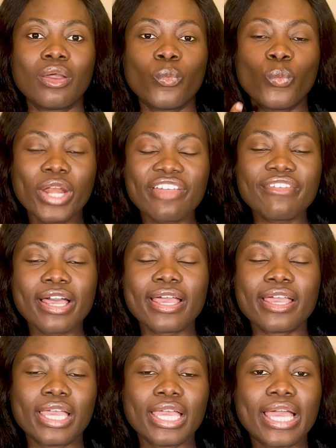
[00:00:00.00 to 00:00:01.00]
whenever
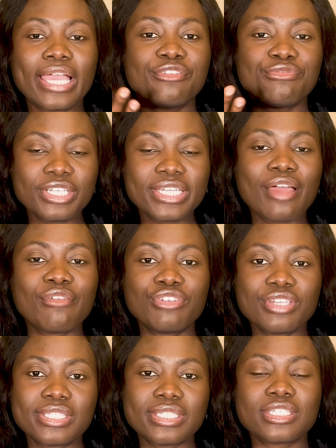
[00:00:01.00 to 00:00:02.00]
a reader
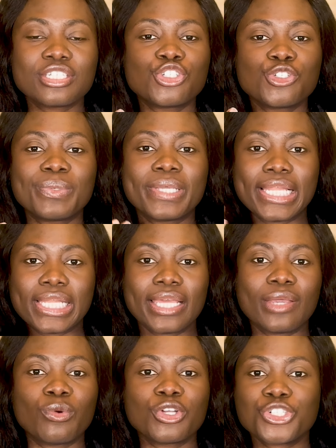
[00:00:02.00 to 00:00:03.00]
reads it, it should be
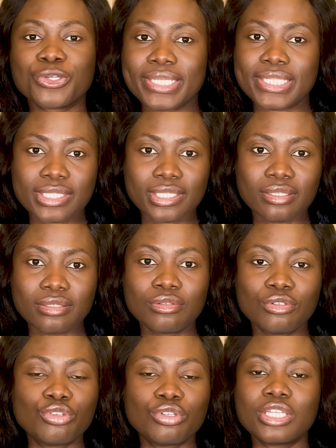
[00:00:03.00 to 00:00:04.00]
clear what you are saying.
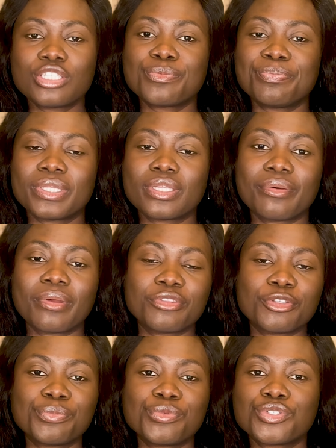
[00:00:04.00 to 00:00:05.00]
You don't need to beat around
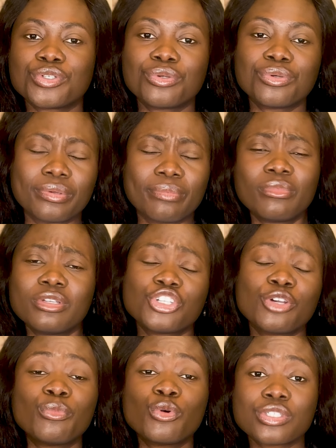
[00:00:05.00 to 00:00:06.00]
the bush. You're going to
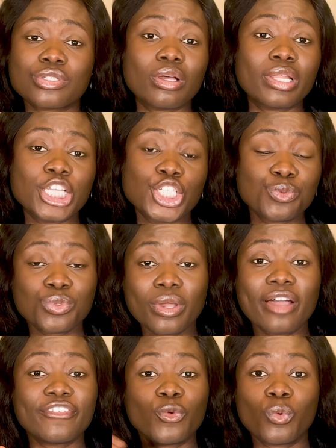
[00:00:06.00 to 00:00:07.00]
mention most scholarships will
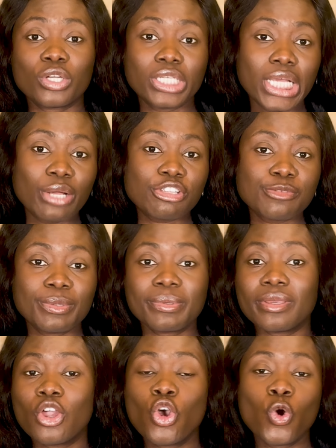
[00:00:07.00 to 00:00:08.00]
have a word count,
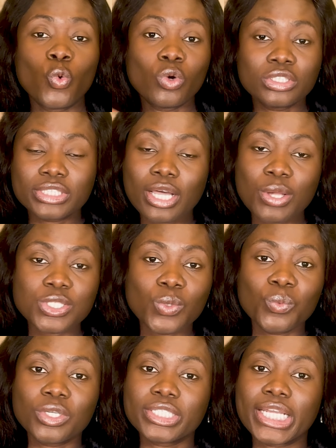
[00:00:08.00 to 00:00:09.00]
maybe
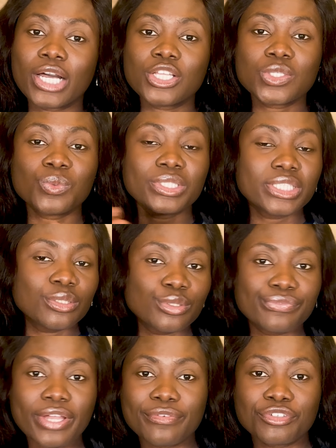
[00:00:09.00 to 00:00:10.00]
1,000 word count,
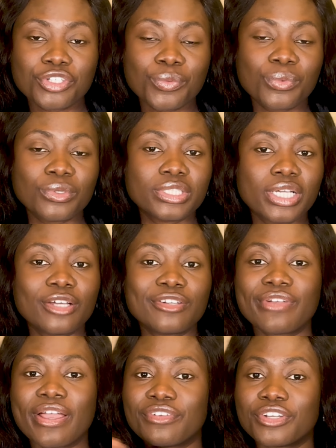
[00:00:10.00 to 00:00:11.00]
1,500 word count,
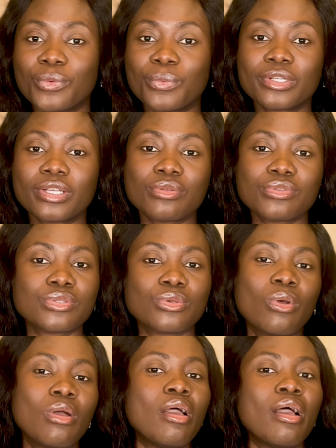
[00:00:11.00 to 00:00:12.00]
500 word count.
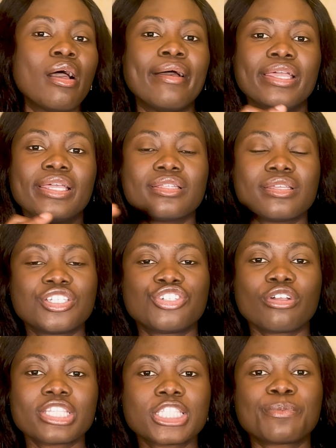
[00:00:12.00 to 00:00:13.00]
So in the
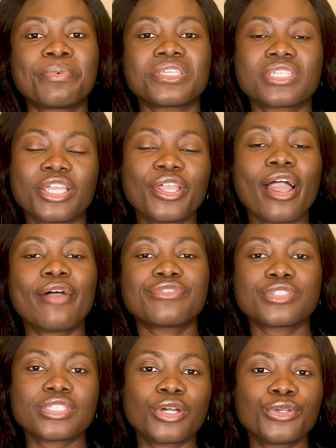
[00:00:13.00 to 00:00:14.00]
short space that you have
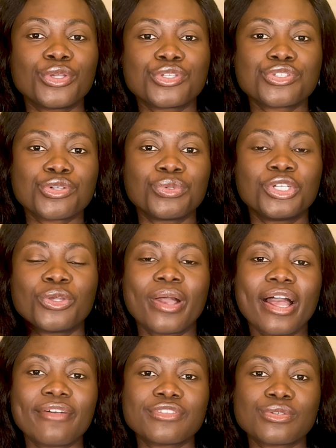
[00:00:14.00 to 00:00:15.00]
to tell your story, you
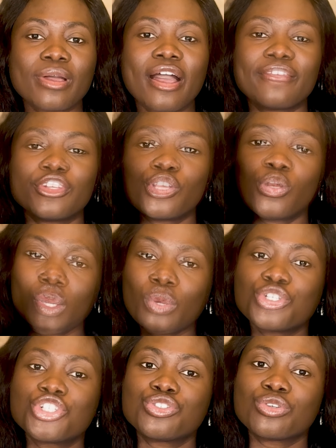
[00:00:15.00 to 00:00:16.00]
have to have a
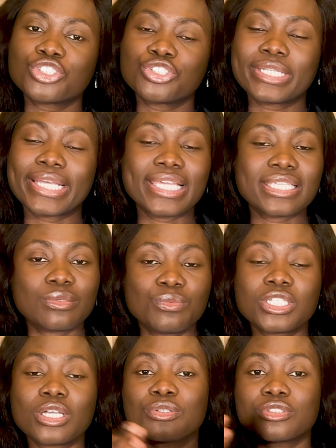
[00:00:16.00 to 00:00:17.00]
well-structured essay,
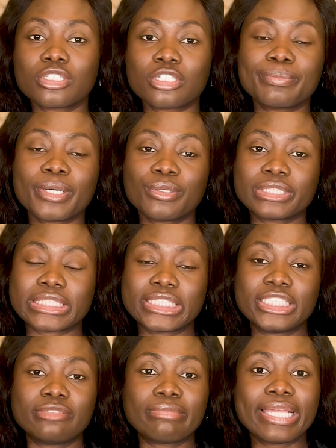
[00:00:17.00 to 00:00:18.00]
which I'll talk about
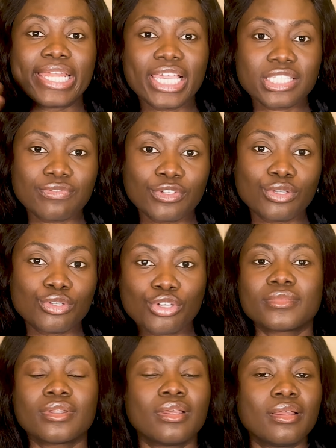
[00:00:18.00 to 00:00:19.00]
in my next video.
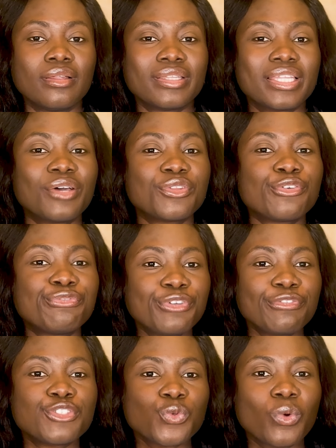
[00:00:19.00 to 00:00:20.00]
Now, the
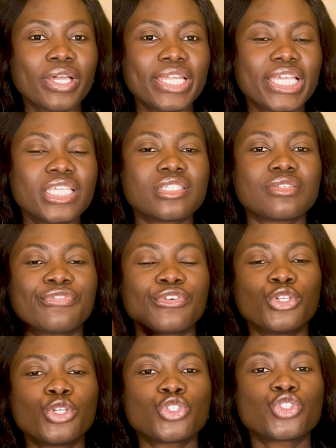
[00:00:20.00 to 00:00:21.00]
fifth one is for
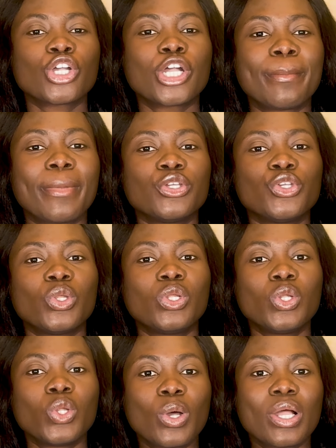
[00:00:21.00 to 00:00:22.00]
you to talk about your
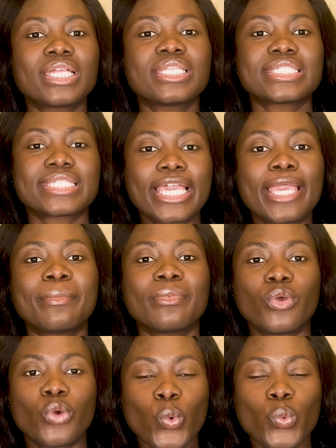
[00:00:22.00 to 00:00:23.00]
long-term
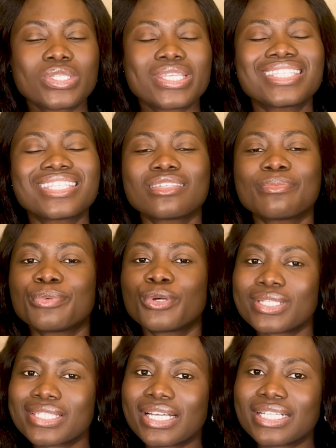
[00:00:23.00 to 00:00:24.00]
goals. It is
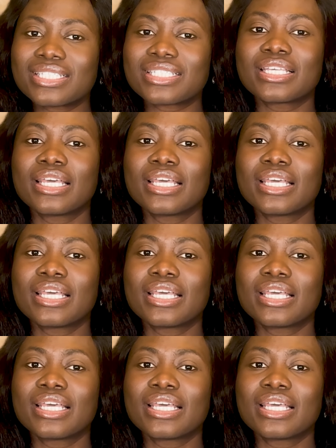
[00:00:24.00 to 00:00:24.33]
important